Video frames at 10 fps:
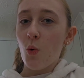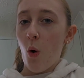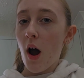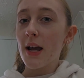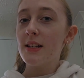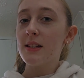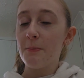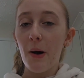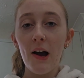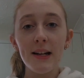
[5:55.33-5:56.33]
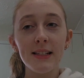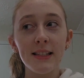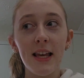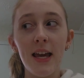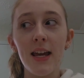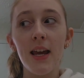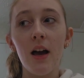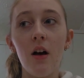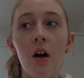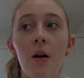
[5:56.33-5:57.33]
quite spicy,
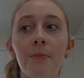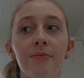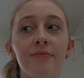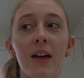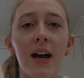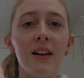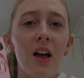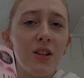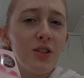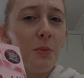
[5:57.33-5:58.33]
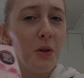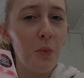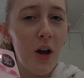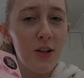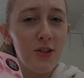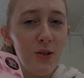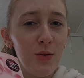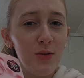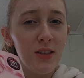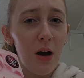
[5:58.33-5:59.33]
and like some of the words
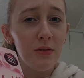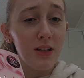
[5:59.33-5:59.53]
used, I was